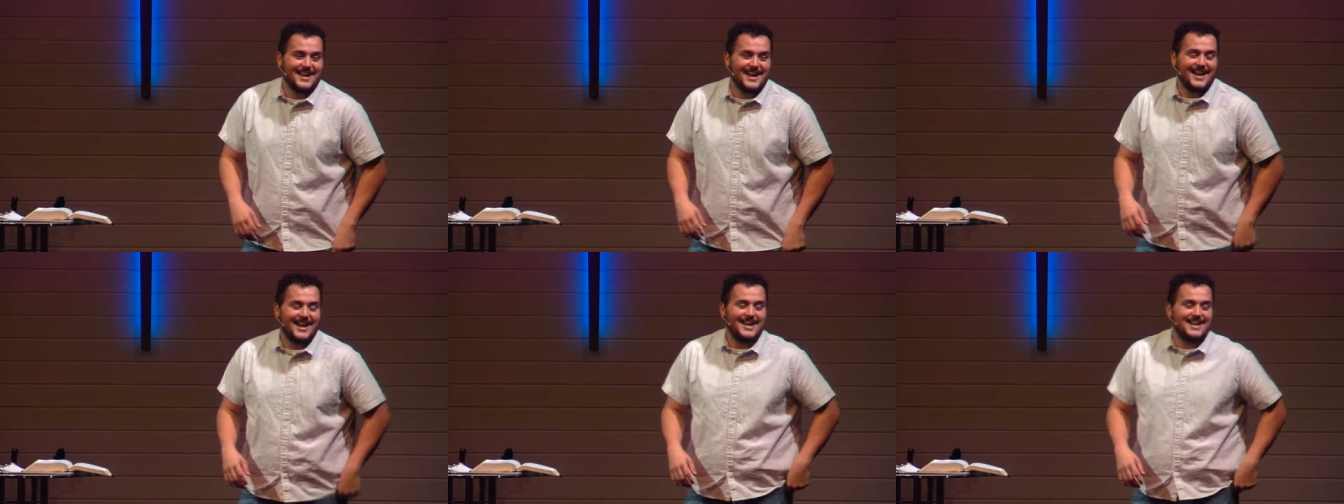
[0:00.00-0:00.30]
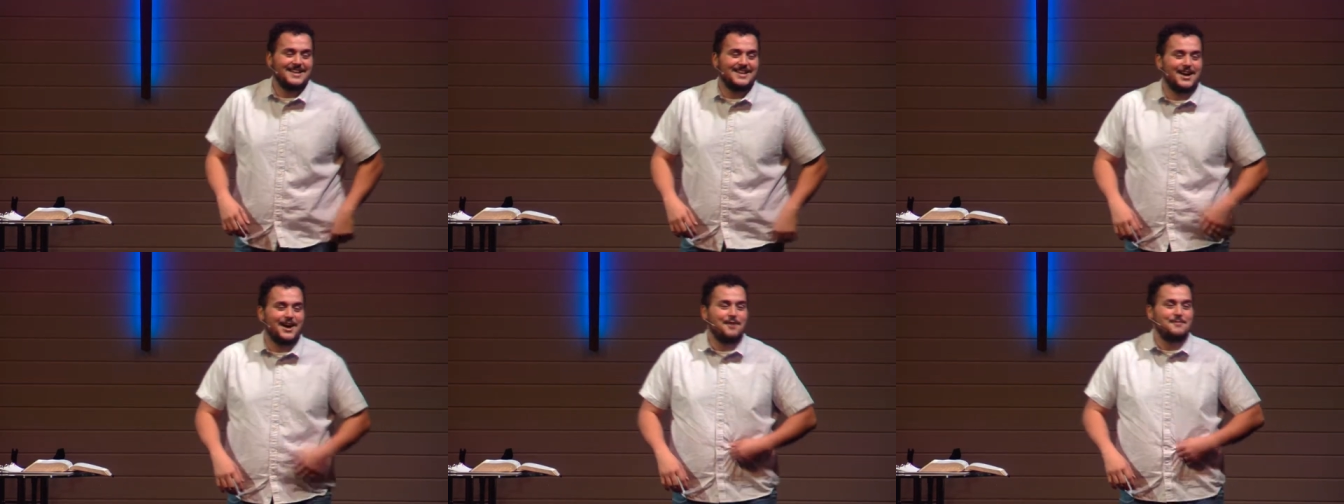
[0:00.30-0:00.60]

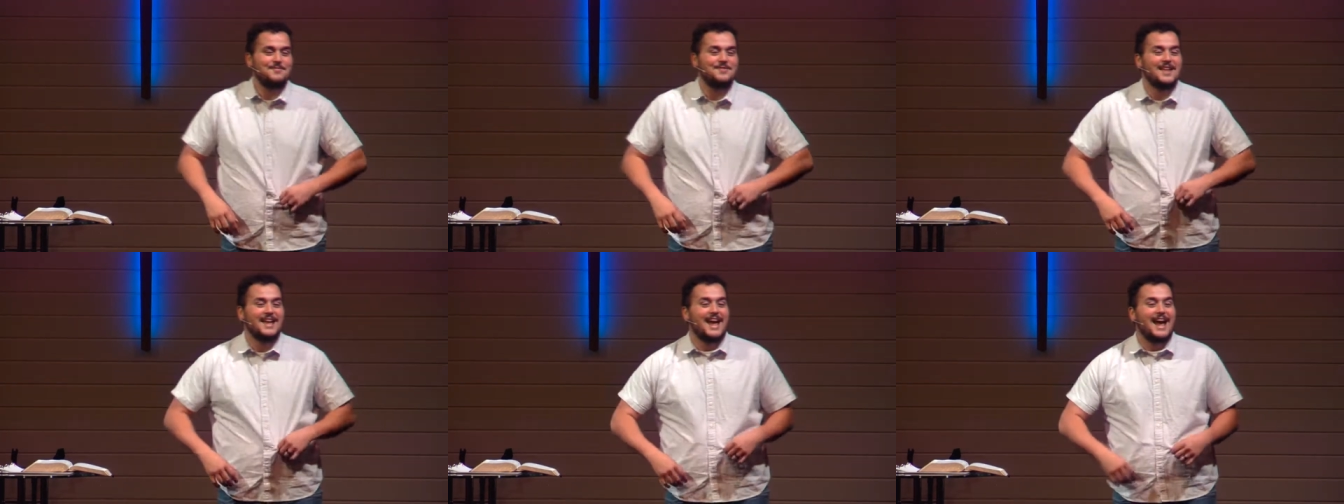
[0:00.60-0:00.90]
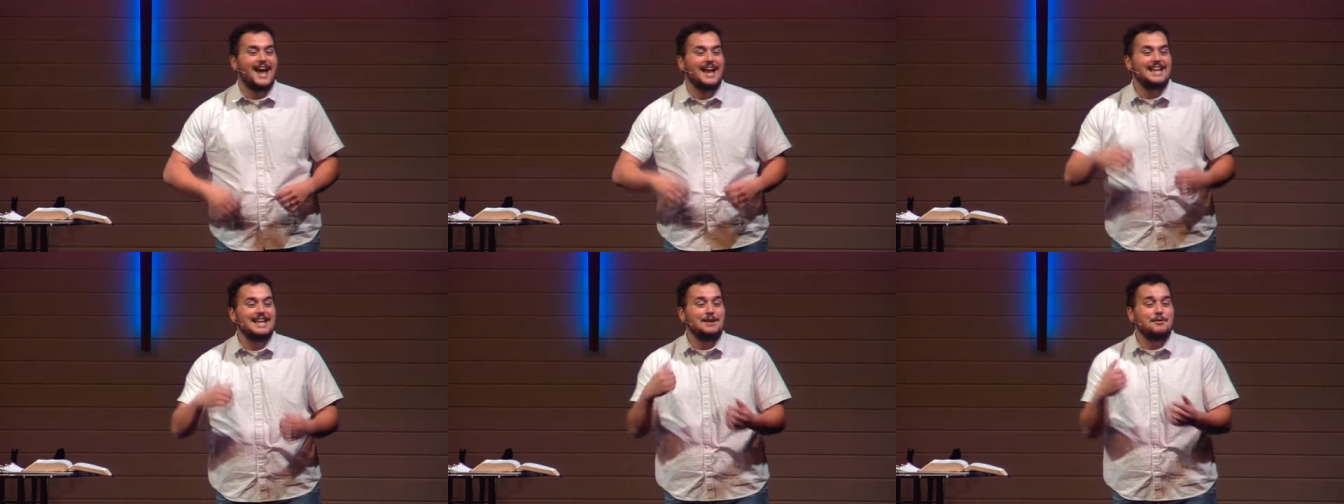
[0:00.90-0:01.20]
and um,
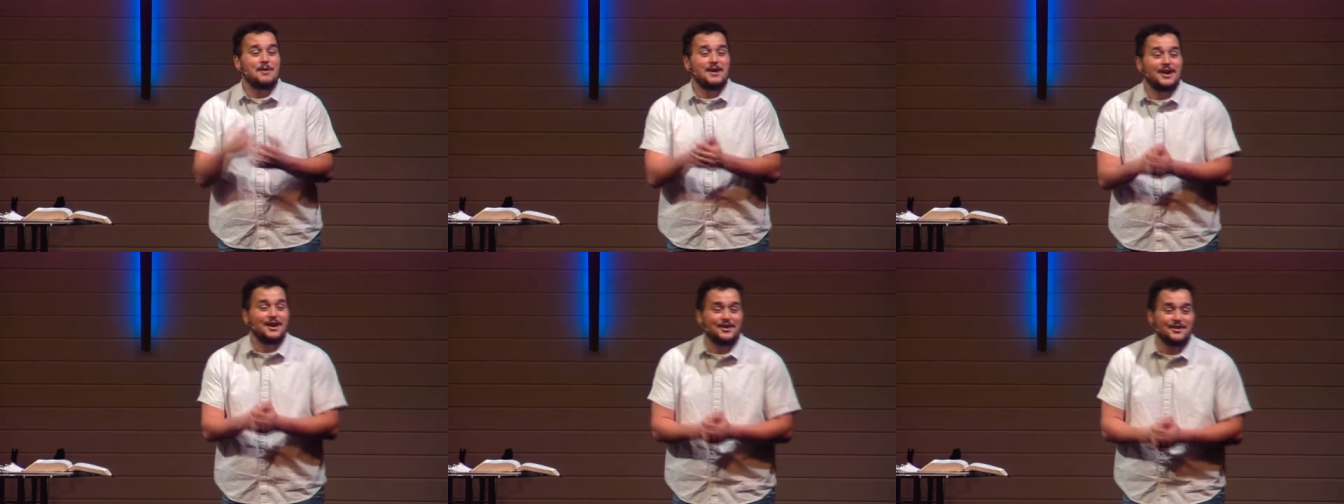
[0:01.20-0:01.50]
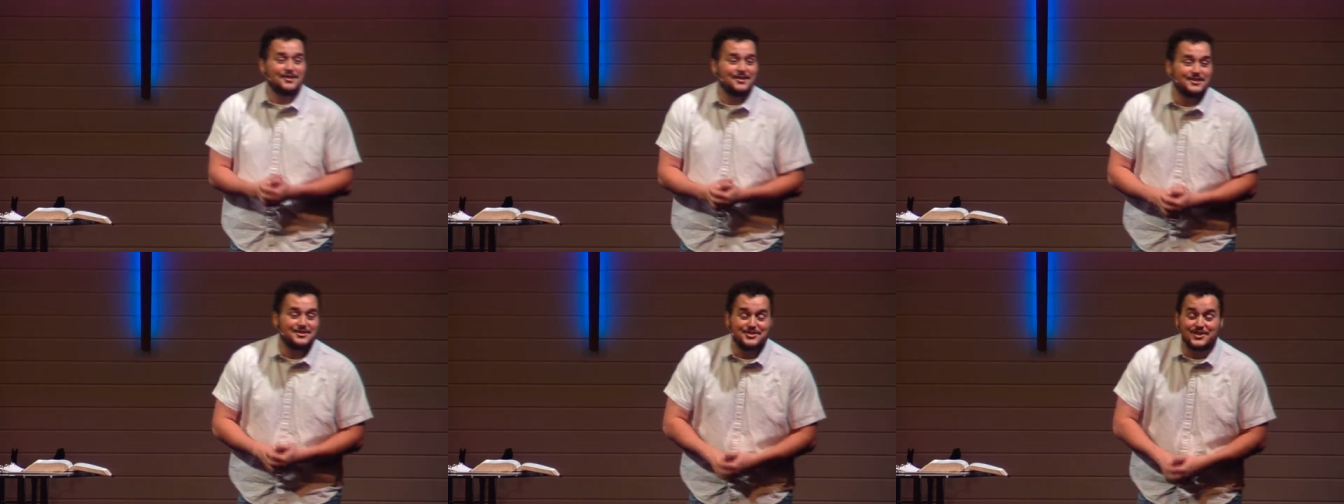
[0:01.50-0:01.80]
and he went
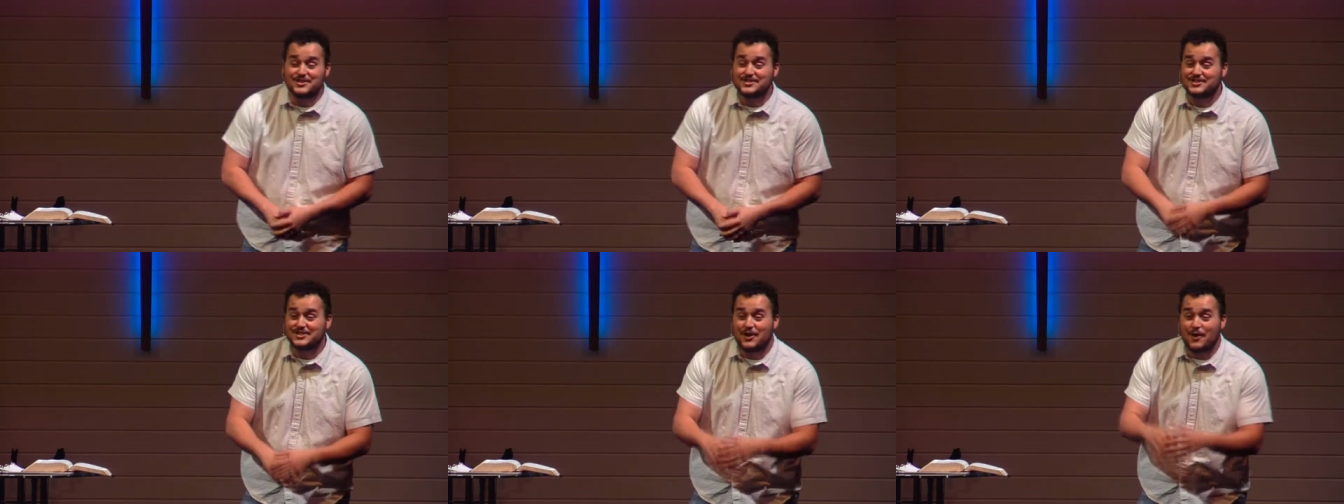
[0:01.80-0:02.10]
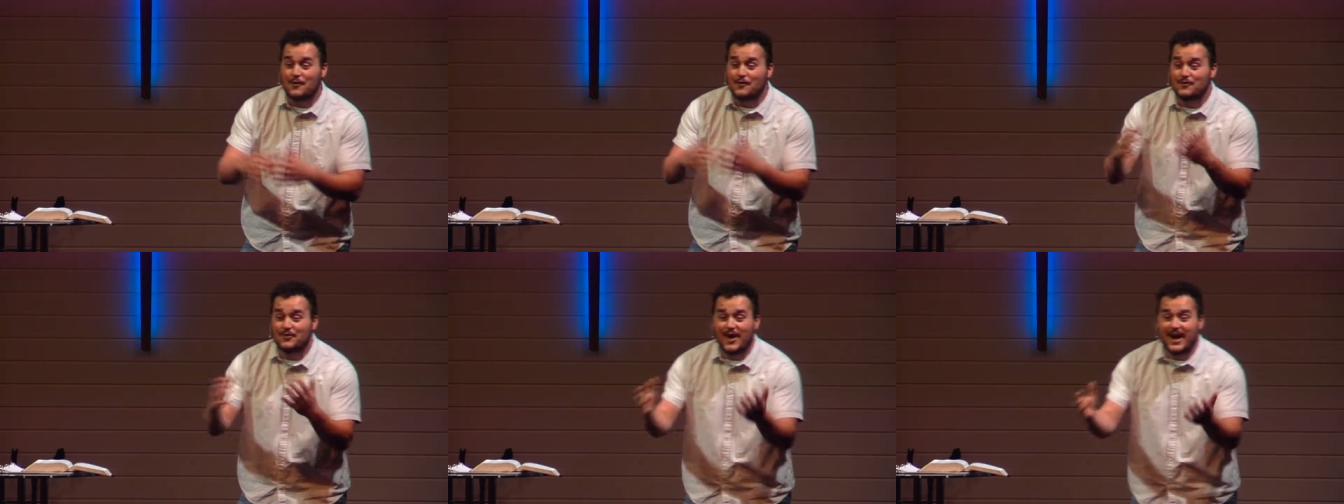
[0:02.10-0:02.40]
under the church to
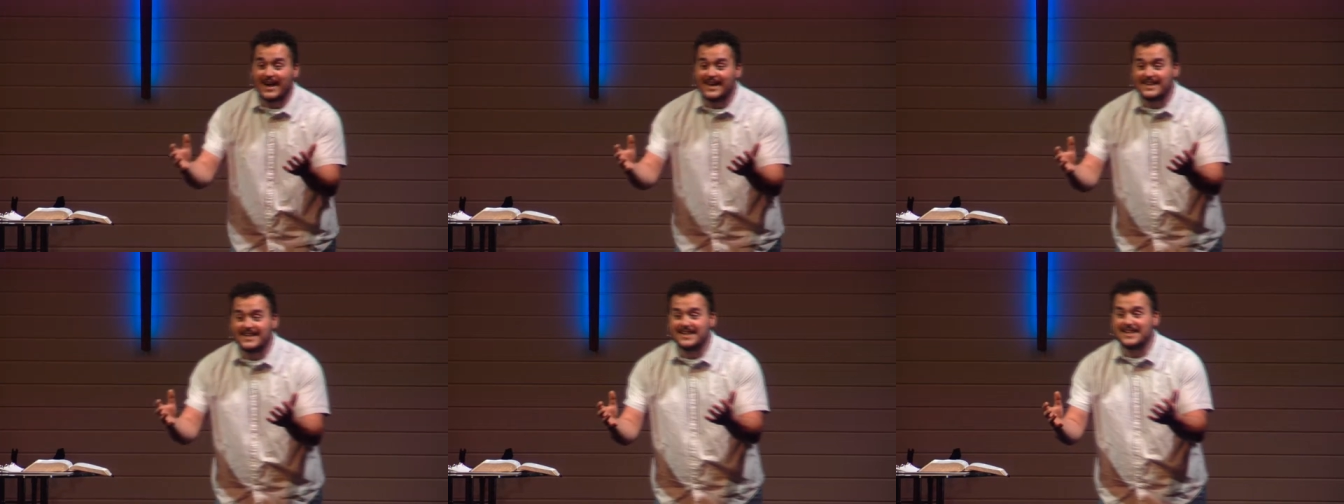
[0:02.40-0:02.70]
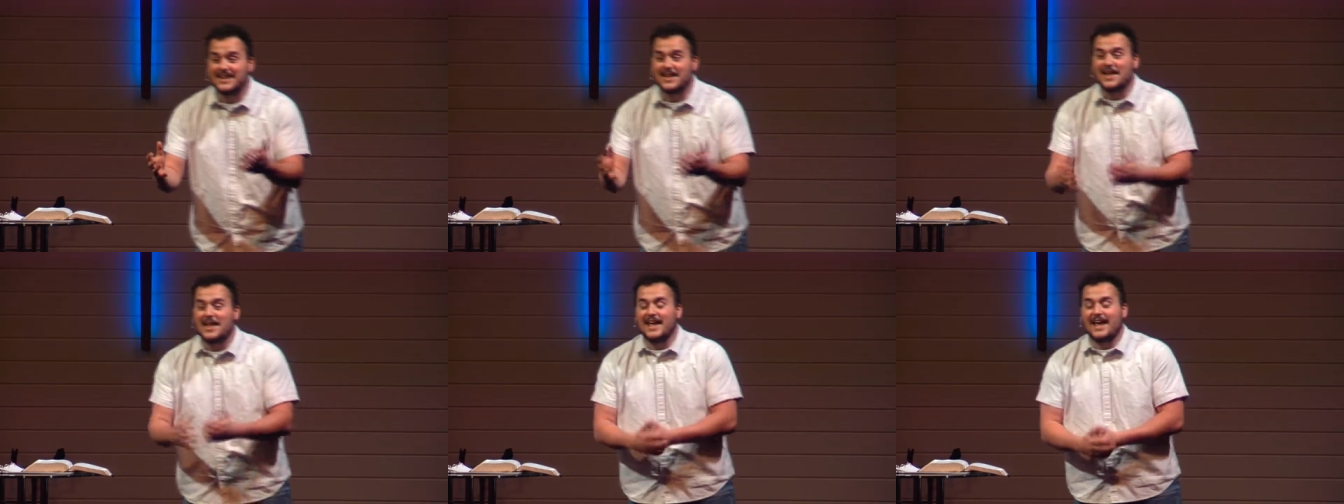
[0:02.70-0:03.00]
go find
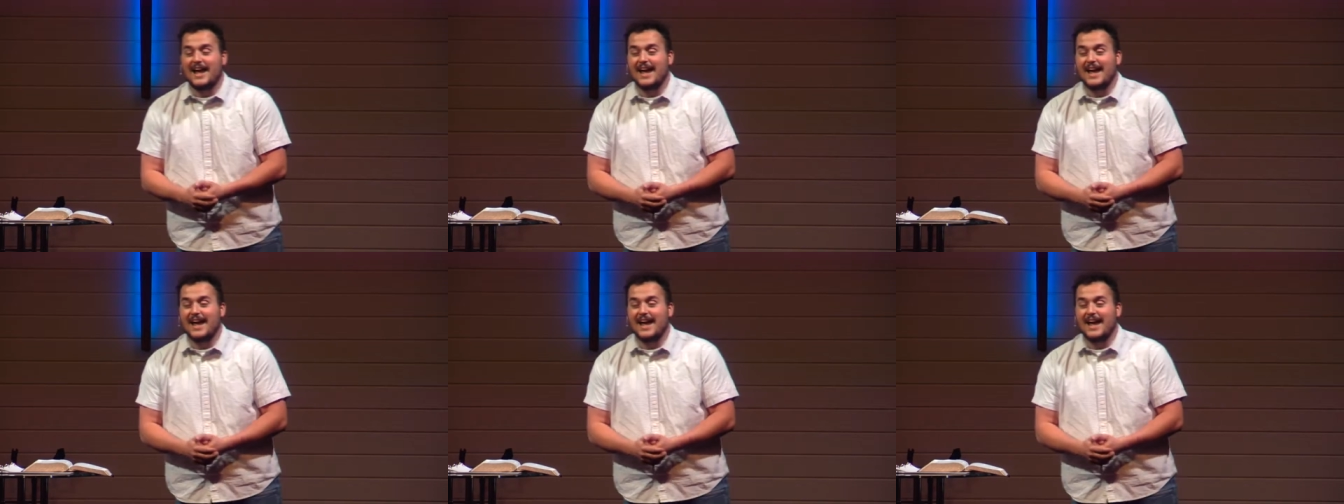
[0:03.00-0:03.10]
it,